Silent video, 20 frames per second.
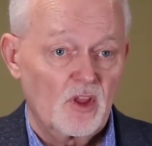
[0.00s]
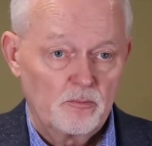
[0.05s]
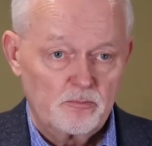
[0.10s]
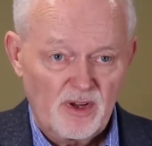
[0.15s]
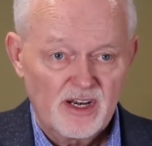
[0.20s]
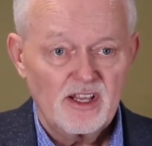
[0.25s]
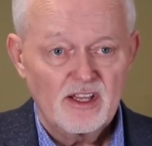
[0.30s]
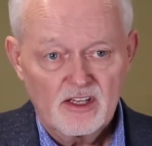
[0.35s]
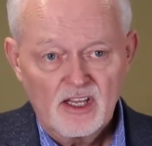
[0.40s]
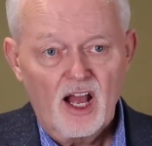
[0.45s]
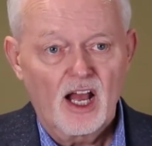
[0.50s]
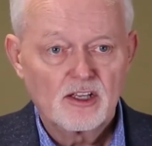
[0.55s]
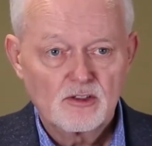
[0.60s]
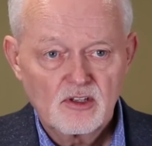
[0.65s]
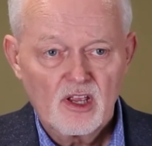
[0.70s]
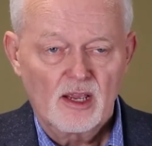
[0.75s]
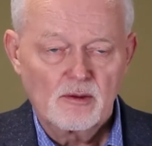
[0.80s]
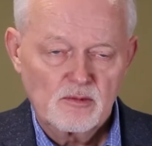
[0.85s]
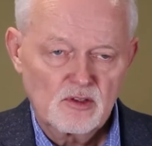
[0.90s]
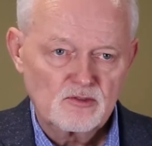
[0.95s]

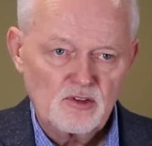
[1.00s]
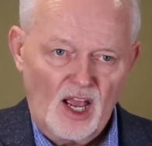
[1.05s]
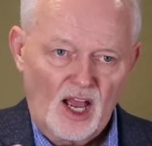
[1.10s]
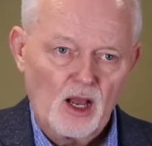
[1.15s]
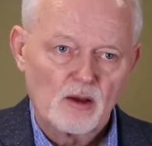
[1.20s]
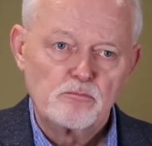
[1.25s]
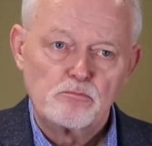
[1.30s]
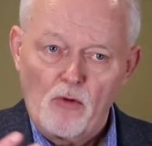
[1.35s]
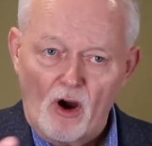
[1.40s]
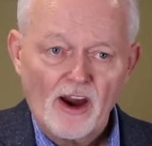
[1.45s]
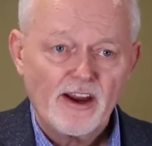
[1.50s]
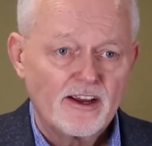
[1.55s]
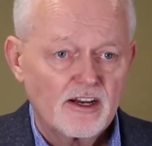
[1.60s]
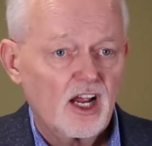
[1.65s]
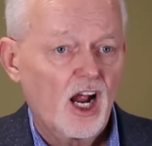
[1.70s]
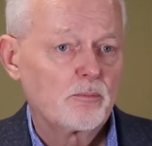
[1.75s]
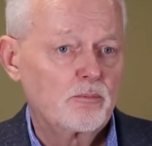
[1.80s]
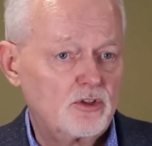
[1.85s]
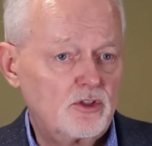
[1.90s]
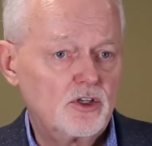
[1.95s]
but market
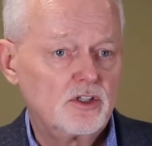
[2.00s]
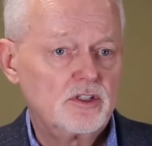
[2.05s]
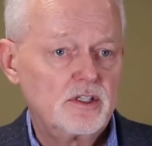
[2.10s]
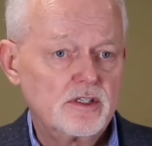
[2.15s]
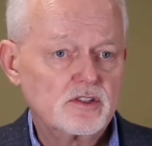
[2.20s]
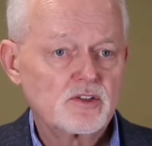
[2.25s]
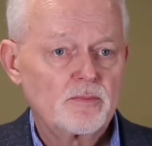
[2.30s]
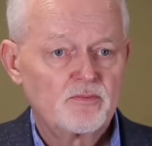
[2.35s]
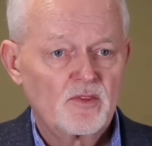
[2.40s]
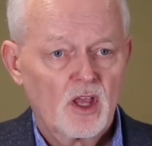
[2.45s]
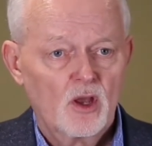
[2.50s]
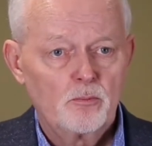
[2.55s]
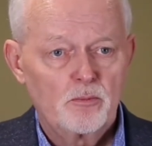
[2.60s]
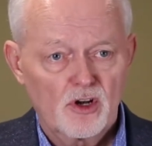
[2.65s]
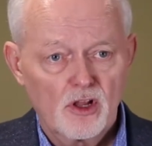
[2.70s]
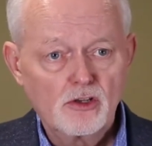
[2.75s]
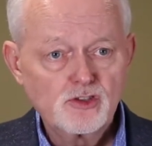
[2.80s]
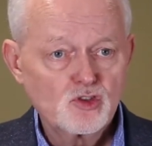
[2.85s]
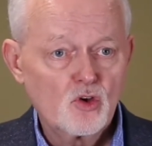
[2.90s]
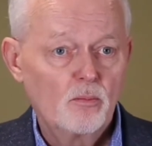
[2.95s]
opportunities, but
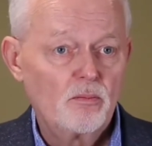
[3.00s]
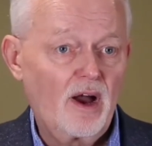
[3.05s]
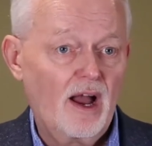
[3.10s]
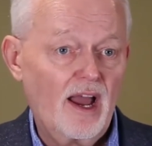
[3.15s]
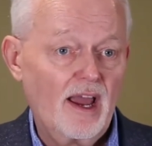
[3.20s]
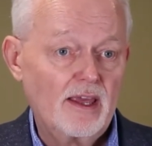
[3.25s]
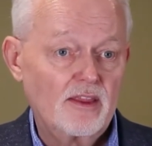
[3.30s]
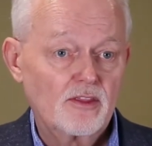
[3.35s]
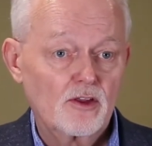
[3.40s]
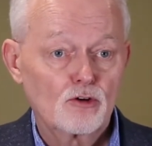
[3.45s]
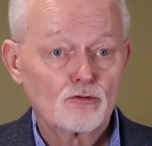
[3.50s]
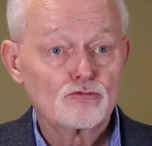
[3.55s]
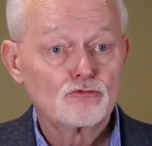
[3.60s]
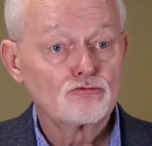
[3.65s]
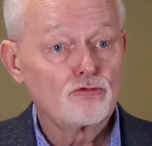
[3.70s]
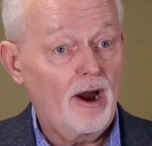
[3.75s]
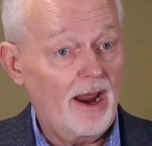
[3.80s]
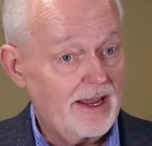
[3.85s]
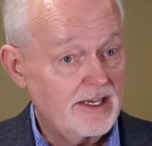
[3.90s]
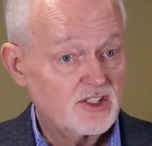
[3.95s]
also by the
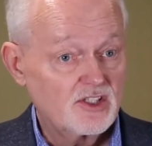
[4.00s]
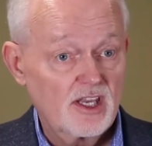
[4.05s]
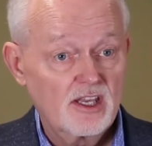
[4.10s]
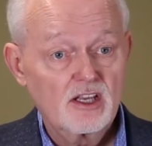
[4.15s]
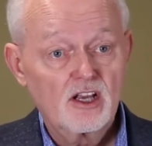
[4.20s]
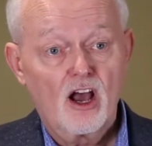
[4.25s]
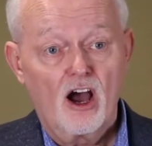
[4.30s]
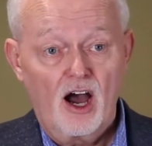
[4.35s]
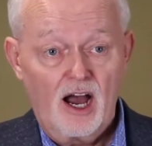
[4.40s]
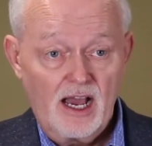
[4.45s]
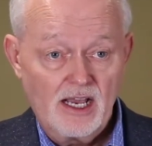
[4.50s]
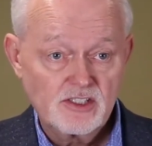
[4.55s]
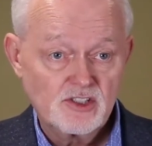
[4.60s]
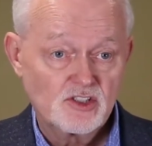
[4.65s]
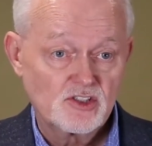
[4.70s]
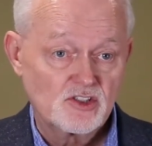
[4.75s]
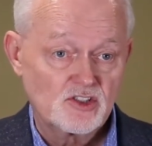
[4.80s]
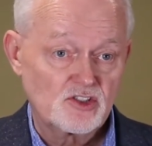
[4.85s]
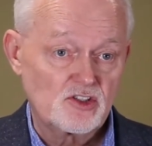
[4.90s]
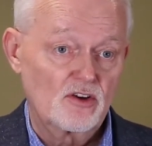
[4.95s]
rising
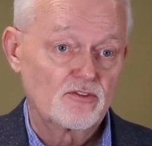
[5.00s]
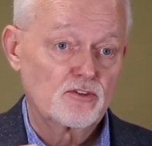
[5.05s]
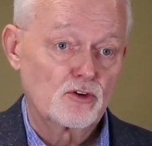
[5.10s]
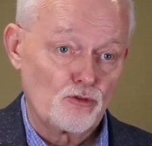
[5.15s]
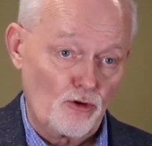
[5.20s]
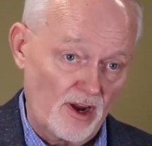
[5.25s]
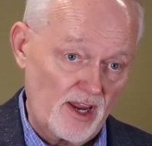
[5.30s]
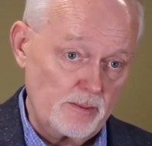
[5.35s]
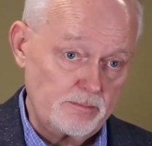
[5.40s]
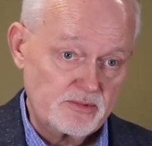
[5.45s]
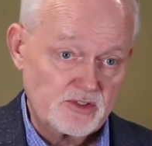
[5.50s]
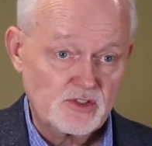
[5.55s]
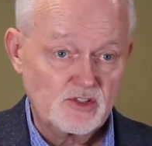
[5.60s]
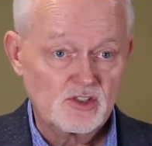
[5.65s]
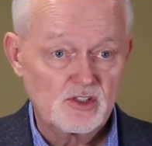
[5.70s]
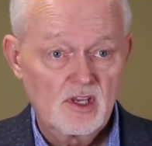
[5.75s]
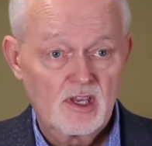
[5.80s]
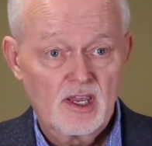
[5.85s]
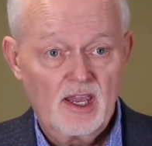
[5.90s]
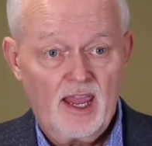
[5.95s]
costs of
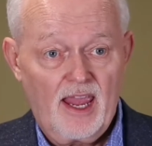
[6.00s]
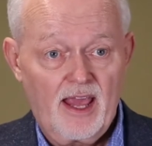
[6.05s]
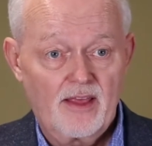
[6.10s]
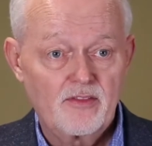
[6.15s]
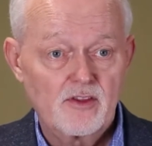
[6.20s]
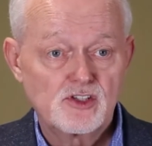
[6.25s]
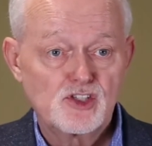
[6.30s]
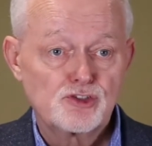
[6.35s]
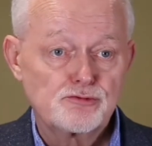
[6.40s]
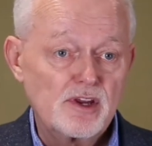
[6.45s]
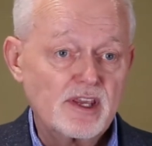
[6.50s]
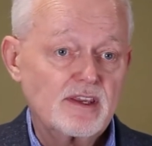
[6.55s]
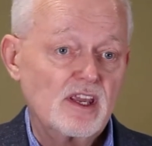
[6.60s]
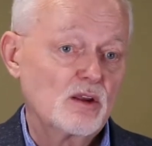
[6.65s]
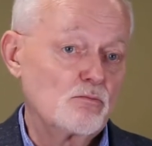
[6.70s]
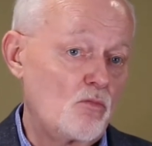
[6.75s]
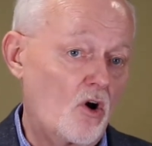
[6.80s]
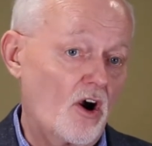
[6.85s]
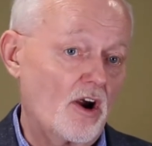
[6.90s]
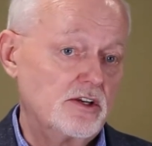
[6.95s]
grapes and the
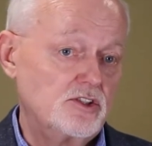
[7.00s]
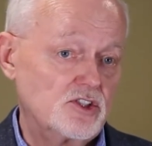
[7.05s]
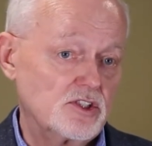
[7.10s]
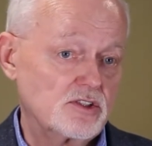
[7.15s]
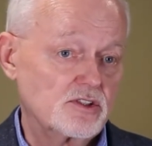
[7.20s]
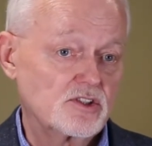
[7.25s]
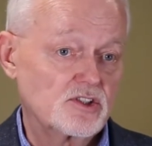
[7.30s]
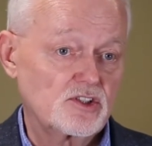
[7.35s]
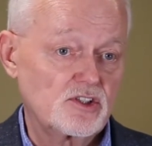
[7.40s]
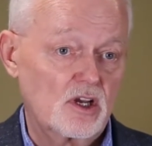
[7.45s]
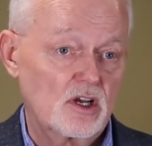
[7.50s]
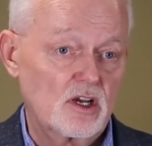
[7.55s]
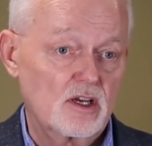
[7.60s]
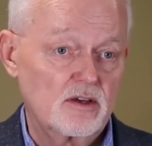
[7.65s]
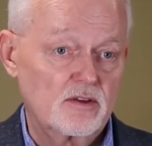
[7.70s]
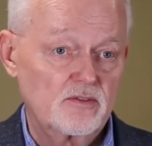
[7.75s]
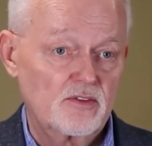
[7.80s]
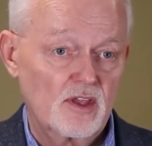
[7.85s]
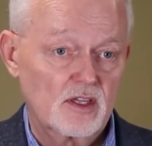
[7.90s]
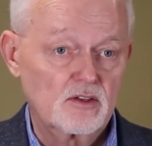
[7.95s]
shrinking margins
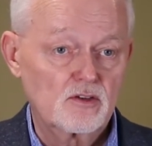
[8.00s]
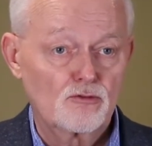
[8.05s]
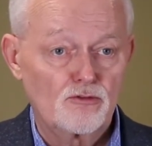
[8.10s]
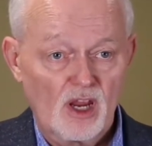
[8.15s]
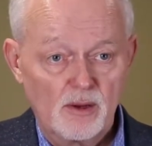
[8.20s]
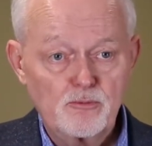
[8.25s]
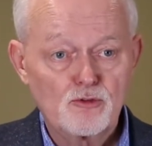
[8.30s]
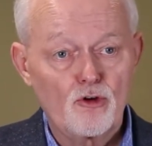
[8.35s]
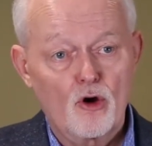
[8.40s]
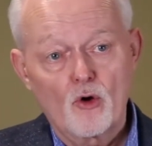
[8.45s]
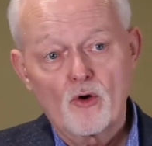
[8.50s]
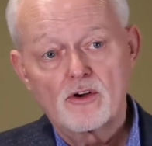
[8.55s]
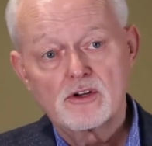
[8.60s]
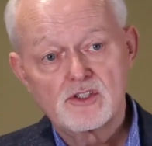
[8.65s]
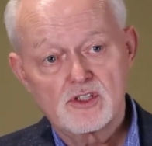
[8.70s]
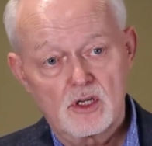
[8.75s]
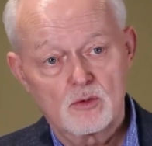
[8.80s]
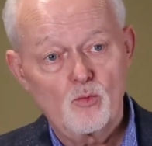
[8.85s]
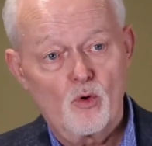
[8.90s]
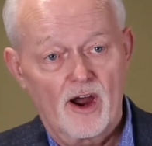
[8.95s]
that grape
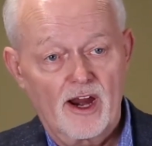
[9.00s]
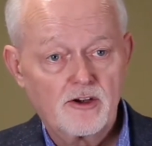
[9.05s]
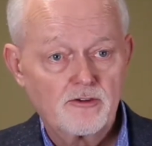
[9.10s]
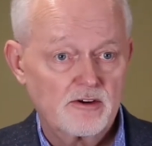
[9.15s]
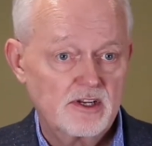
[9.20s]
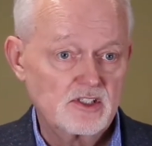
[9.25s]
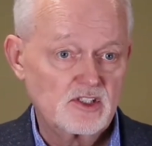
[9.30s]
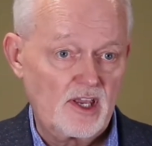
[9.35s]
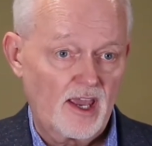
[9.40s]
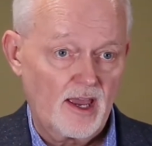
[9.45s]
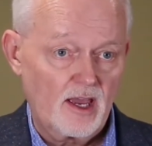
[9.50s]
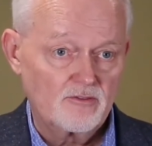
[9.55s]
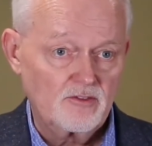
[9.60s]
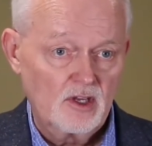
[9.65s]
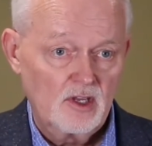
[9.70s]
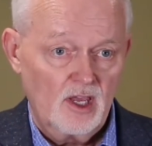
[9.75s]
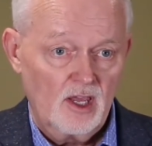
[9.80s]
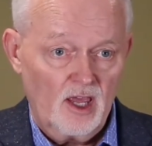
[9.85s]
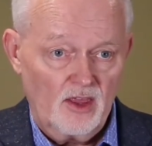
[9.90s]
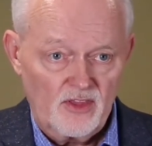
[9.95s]
growers and wineries have,
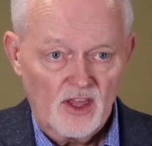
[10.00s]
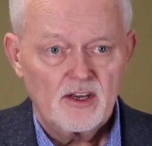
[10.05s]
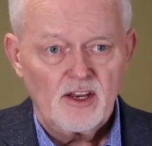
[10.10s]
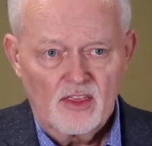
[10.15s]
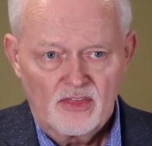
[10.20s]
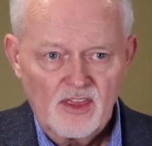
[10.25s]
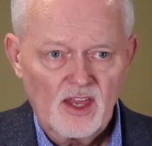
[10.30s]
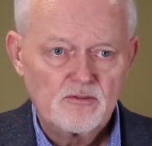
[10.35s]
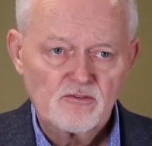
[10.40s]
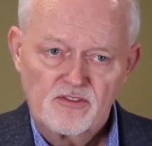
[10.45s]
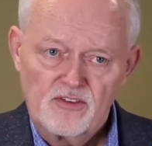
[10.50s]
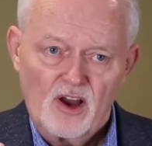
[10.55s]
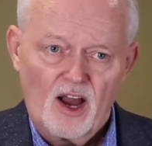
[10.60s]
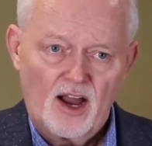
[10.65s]
that then